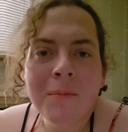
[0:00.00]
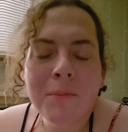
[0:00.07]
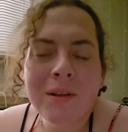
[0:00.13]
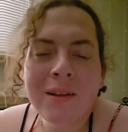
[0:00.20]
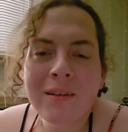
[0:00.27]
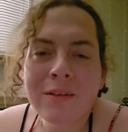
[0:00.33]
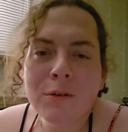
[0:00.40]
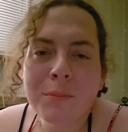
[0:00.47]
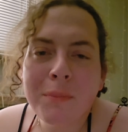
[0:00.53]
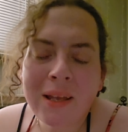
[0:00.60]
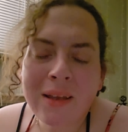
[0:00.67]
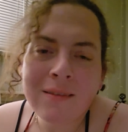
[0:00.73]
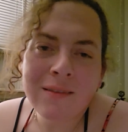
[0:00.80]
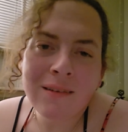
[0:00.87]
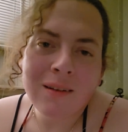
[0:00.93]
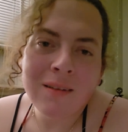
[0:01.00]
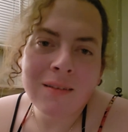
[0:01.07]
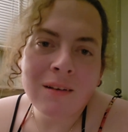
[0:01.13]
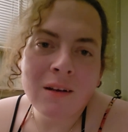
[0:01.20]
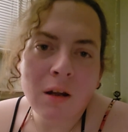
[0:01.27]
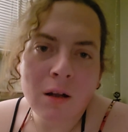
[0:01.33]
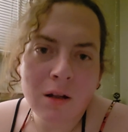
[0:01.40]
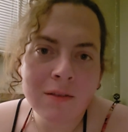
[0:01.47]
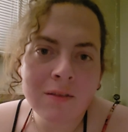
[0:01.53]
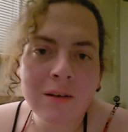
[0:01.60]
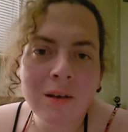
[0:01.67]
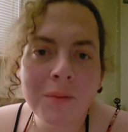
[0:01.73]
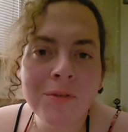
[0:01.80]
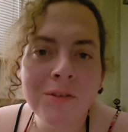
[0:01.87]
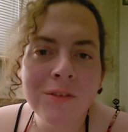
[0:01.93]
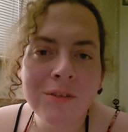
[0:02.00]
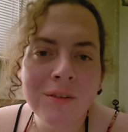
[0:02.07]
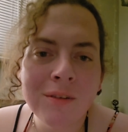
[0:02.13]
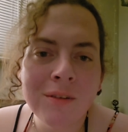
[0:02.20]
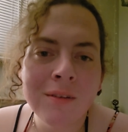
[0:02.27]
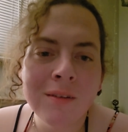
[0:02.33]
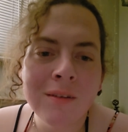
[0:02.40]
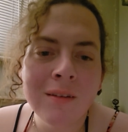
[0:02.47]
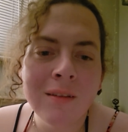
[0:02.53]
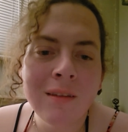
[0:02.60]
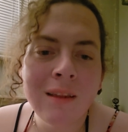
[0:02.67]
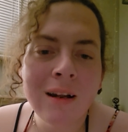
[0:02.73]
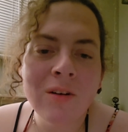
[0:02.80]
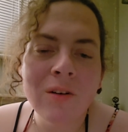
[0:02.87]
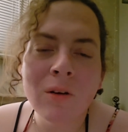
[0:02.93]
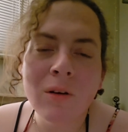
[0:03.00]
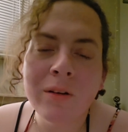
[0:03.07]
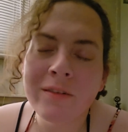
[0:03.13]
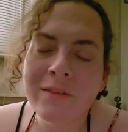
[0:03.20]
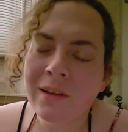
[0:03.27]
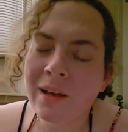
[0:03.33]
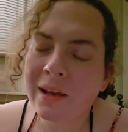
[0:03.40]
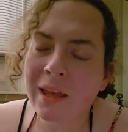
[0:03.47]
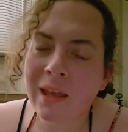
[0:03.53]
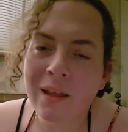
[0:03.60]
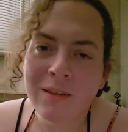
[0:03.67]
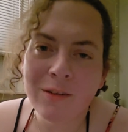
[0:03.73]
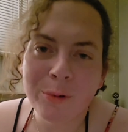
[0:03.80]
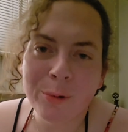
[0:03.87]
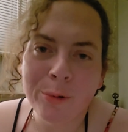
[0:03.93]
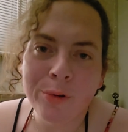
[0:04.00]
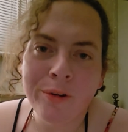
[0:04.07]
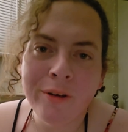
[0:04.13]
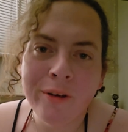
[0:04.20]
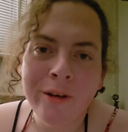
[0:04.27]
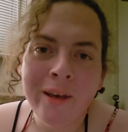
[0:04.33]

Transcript: But these are based in concepts that are decades old